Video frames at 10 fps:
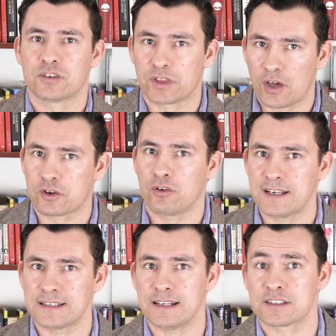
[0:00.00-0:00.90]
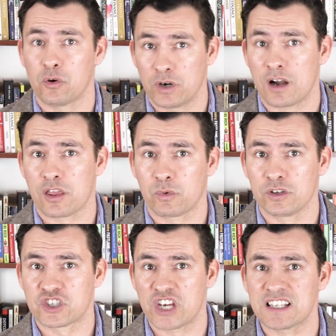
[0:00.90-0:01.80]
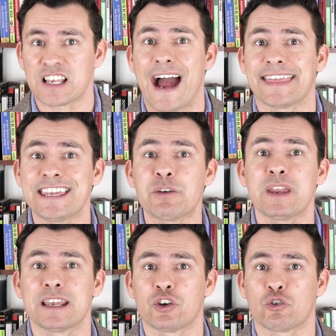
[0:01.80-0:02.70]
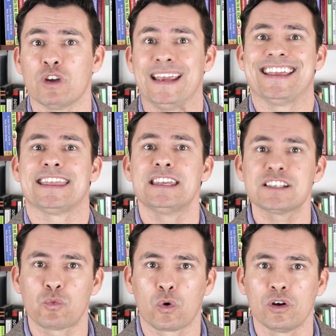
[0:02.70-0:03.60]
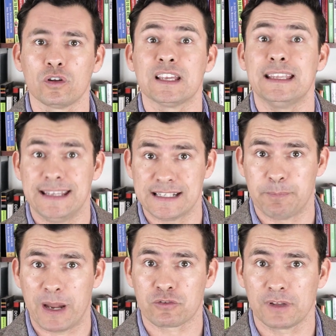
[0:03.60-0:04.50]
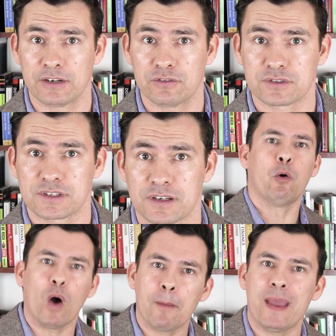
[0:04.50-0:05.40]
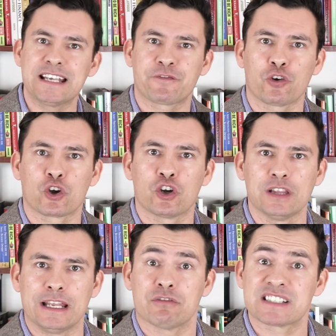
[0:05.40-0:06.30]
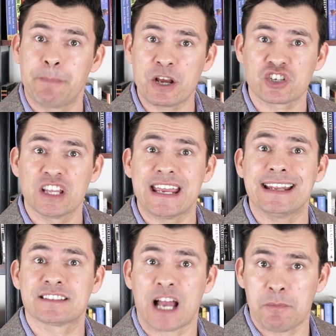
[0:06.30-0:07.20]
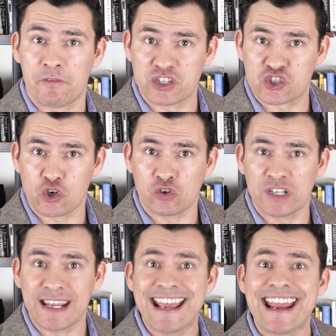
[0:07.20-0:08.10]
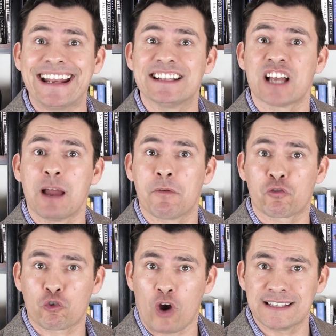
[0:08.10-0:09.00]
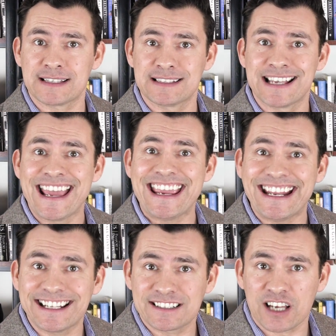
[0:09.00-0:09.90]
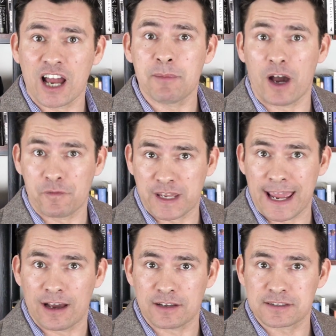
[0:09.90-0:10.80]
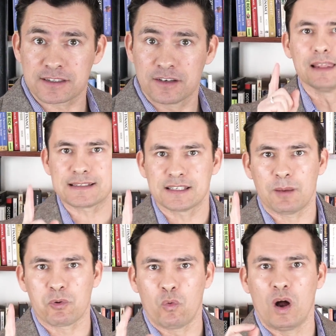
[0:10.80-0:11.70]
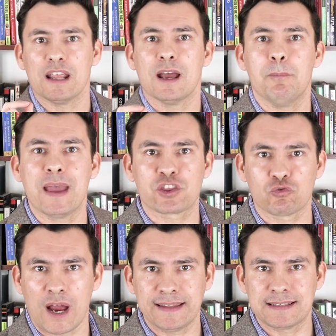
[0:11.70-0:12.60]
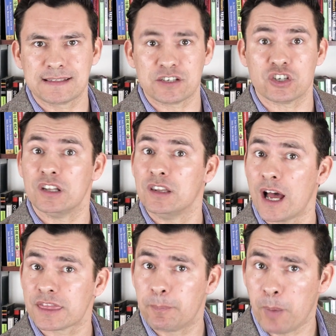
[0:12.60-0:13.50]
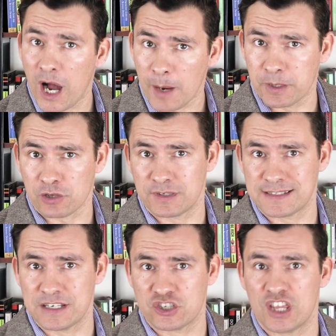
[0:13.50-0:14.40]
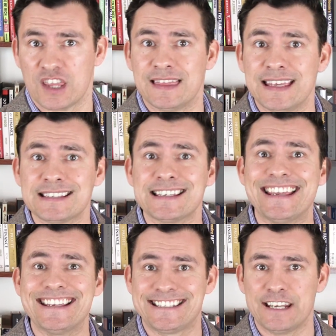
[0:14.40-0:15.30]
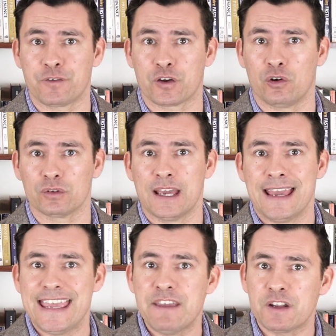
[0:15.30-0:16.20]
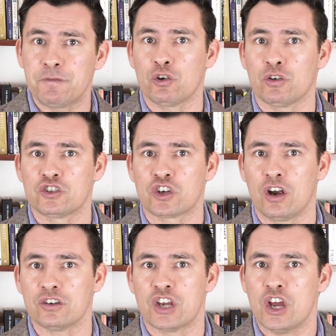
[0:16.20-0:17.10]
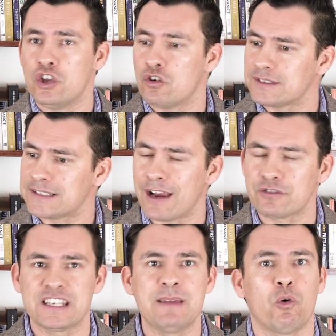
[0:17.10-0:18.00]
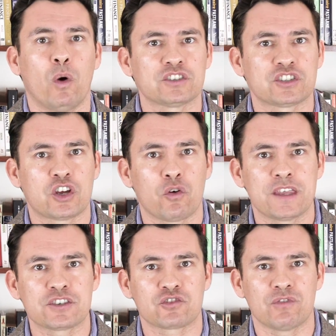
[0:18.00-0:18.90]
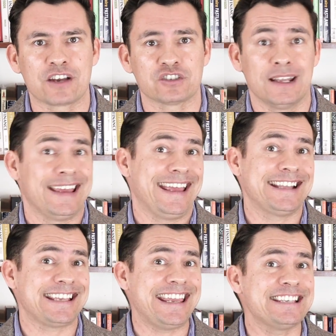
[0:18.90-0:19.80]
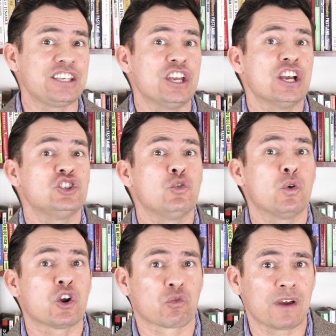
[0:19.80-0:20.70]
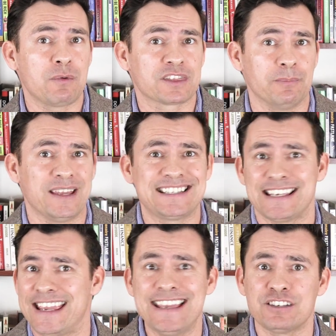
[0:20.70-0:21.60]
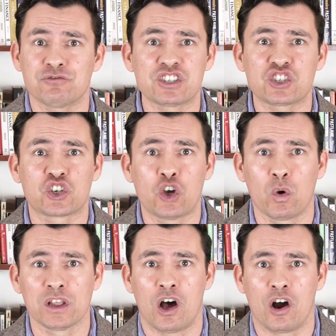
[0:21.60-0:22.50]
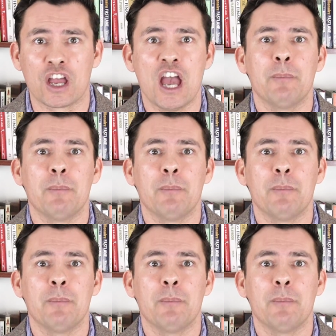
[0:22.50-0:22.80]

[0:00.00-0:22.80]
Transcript: So, with all the craziness going on in the world, gents, I think we can agree this world needs better leaders. But what makes for a good leader, especially in a time of uncertainty, in a time of crisis, in a time of chaos? Lesson number one make the right decision, not the popular decision. This is difficult. Even if you're in charge, your entire team wants to go this direction. It's easy to agree with them. It's easier just to go along,